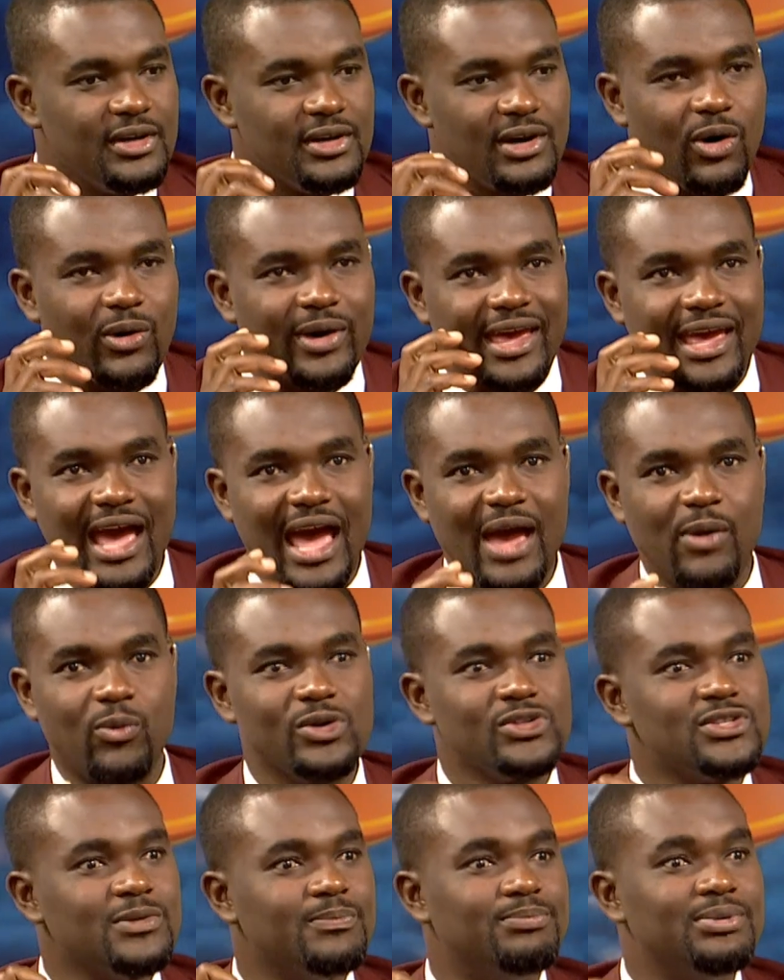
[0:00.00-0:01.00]
okay, I
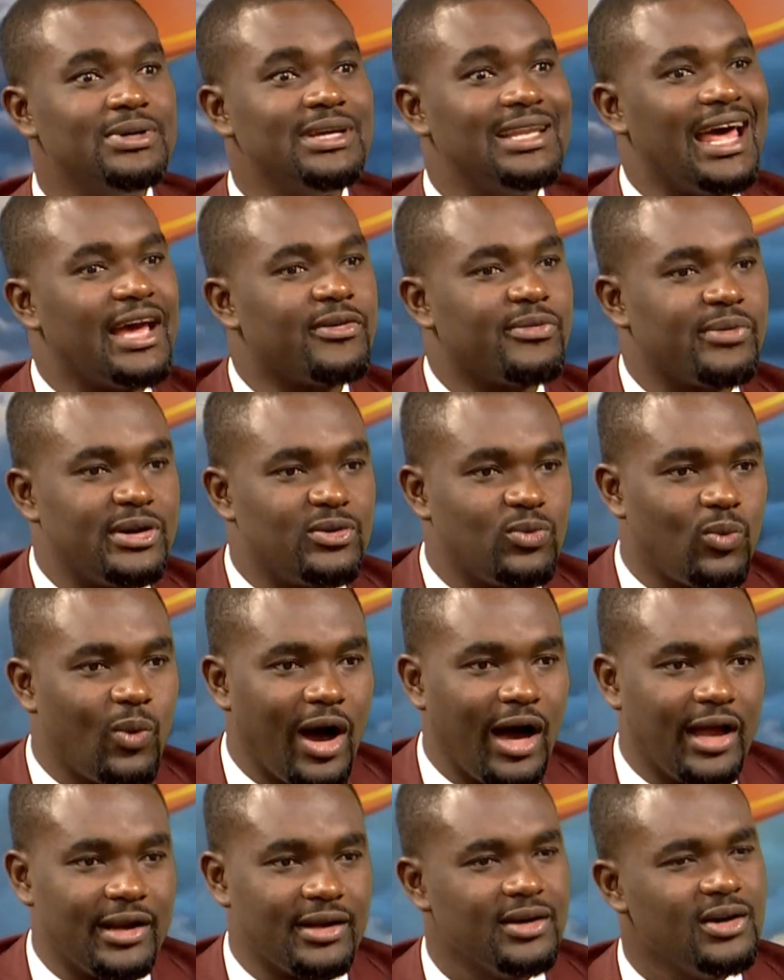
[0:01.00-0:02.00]
want to be like
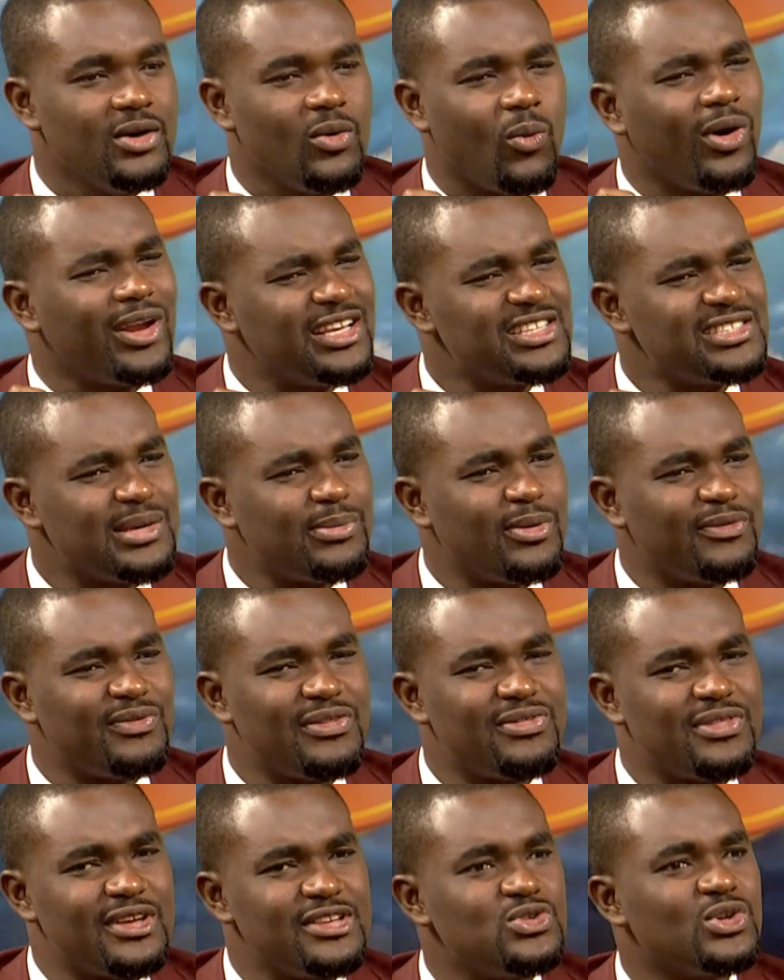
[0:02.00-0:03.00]
Ridwan. What are some of the
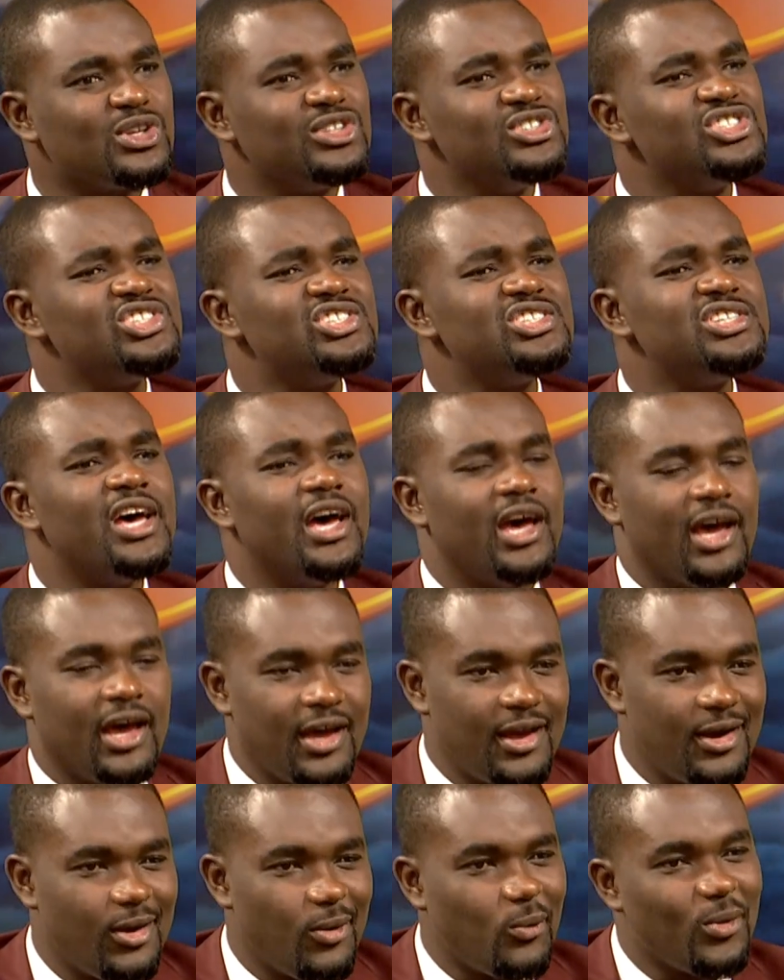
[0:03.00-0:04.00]
things you can share
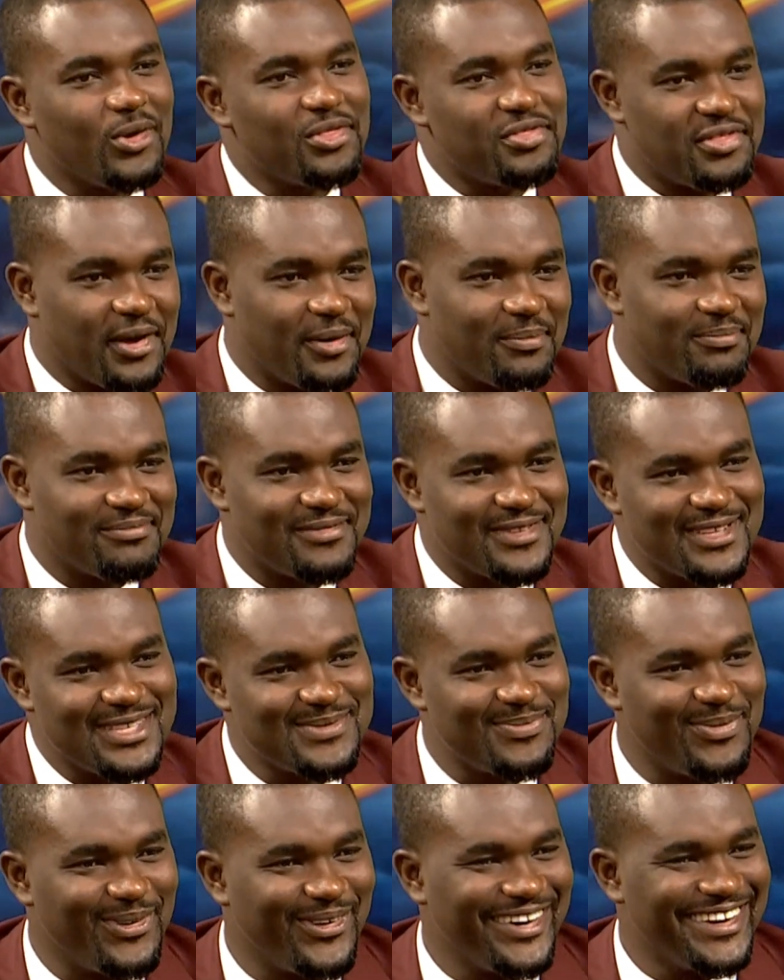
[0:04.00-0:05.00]
with them this
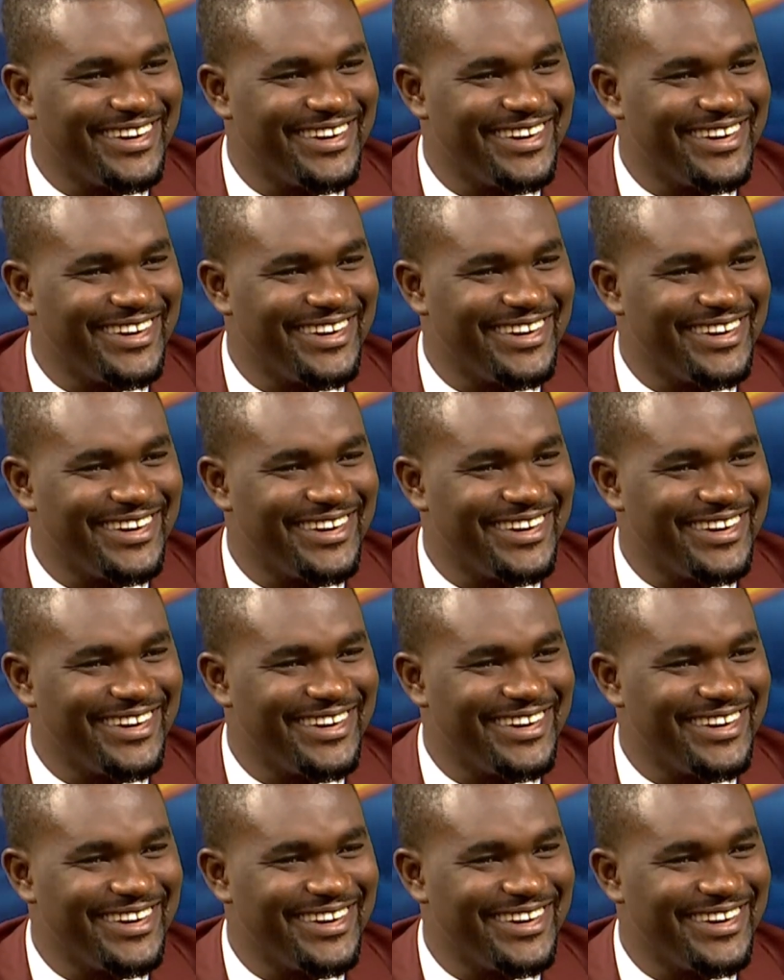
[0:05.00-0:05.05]
morning?